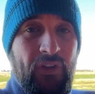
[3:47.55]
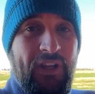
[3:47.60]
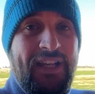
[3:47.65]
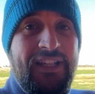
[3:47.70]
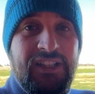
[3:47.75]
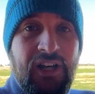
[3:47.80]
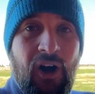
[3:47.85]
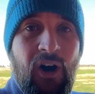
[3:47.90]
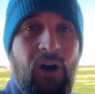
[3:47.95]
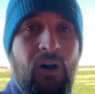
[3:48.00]

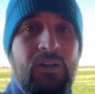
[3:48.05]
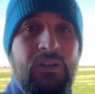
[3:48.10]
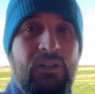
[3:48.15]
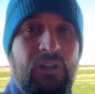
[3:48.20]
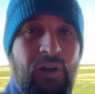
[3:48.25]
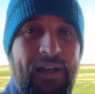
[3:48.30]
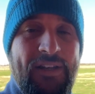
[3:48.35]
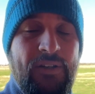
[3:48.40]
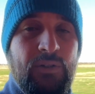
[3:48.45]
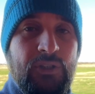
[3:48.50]
These aren't
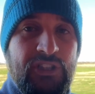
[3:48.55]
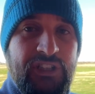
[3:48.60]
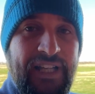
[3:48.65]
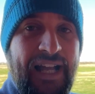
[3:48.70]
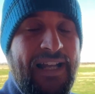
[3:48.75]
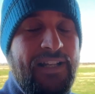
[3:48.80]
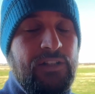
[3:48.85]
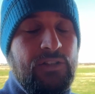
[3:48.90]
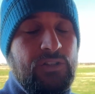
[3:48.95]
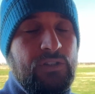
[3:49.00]
like your
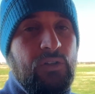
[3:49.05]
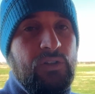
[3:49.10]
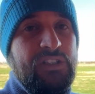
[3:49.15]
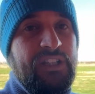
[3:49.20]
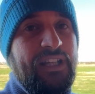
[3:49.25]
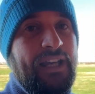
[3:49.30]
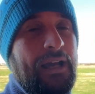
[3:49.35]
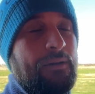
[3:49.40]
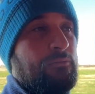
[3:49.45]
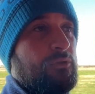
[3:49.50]
standard
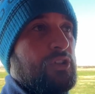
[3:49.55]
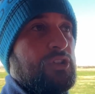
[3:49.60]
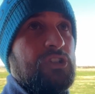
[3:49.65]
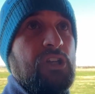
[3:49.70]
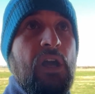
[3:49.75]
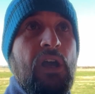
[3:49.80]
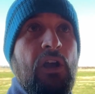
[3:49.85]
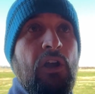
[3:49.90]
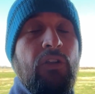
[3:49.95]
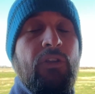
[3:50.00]
Scotty Camerons
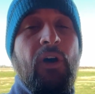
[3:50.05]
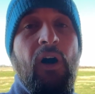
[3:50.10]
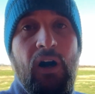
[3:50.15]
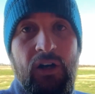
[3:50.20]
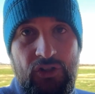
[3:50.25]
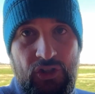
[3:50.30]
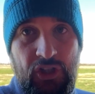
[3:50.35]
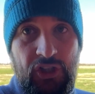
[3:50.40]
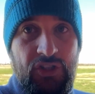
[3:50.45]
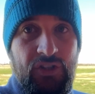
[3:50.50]
that
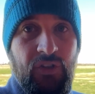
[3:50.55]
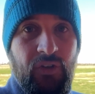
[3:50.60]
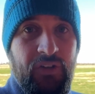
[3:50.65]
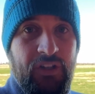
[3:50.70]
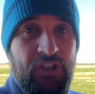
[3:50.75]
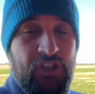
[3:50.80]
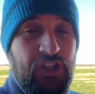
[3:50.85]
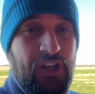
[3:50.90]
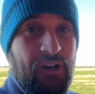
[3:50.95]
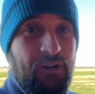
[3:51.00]
are just on
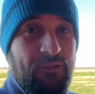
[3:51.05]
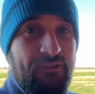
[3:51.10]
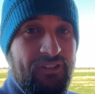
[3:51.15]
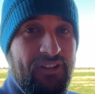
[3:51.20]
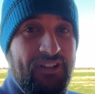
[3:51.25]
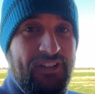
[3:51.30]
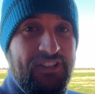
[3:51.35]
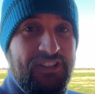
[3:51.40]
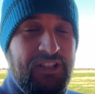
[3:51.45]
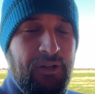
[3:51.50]
the shelf.
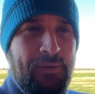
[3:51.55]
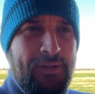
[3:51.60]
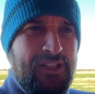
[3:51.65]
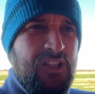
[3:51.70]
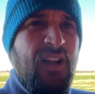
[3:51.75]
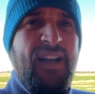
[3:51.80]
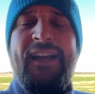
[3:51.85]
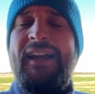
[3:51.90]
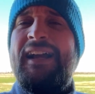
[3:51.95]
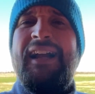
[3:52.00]
So it's
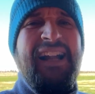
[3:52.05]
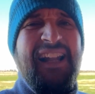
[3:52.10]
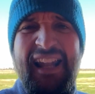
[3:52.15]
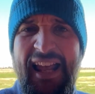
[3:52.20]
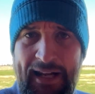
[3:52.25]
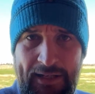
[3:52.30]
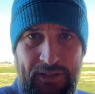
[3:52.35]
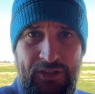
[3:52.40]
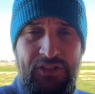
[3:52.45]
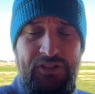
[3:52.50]
like a
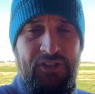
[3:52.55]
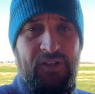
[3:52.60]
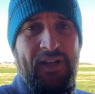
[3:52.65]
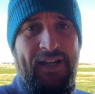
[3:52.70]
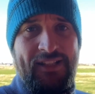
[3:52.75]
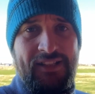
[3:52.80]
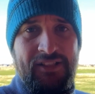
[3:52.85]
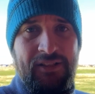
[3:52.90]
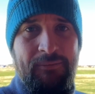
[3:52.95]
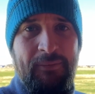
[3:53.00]
collector's
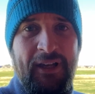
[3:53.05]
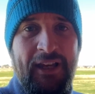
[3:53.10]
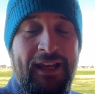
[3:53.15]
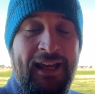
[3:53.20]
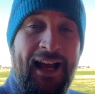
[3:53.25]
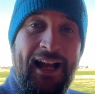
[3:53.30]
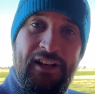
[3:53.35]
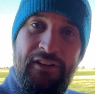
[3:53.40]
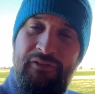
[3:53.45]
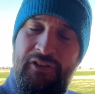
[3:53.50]
item.
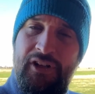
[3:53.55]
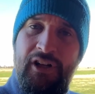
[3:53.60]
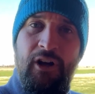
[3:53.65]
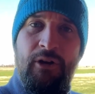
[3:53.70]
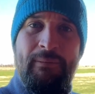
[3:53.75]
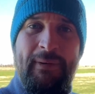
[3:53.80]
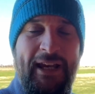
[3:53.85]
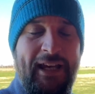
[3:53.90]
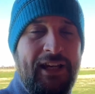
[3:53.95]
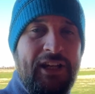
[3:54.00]
And if you know
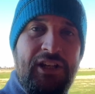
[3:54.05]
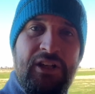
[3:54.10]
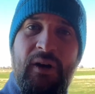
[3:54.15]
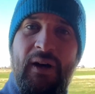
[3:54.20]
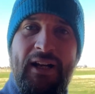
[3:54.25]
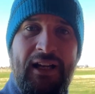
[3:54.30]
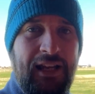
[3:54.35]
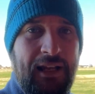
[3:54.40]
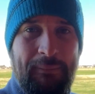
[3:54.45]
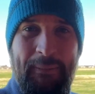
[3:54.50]
me, you know
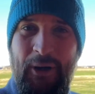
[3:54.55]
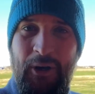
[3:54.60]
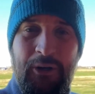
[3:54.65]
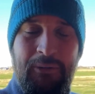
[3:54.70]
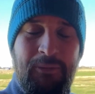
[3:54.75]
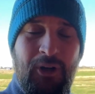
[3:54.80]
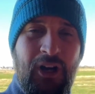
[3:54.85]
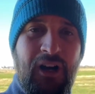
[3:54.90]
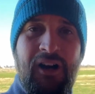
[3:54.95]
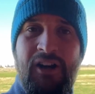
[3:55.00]
I collect
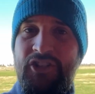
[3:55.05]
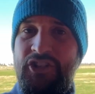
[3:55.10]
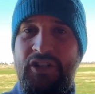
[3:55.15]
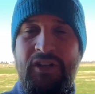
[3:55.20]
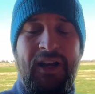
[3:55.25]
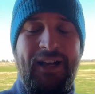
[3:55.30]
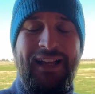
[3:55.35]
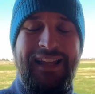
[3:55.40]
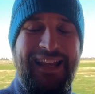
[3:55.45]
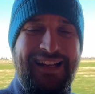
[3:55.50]
Pokemon cards, you
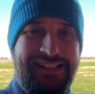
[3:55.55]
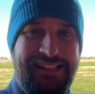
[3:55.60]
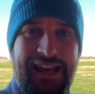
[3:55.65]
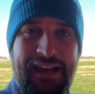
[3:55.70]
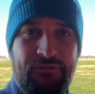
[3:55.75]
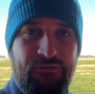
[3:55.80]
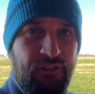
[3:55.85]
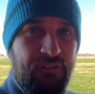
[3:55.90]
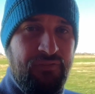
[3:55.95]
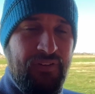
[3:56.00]
know I collect
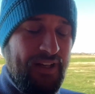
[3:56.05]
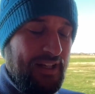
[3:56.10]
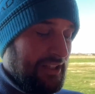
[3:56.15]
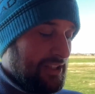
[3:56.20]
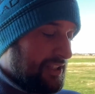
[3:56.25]
everything.